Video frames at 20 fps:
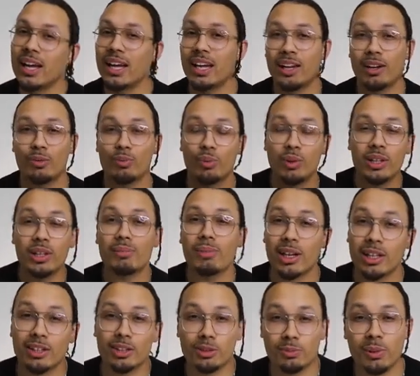and really
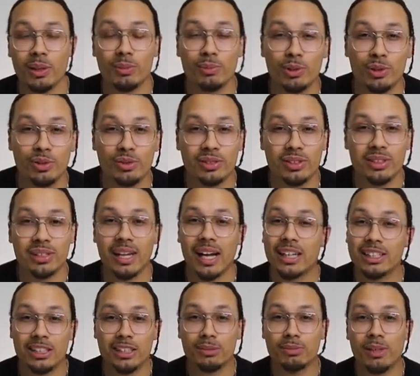make those big moves.
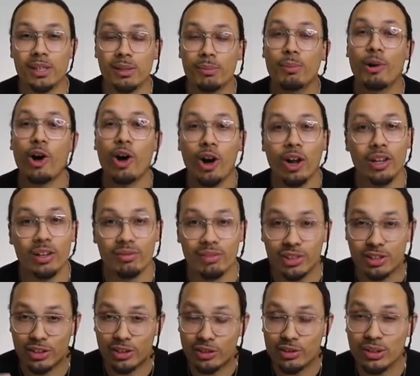Not just me, but all of
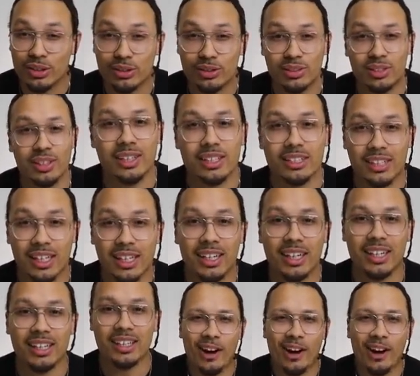us, you too. So let's get it.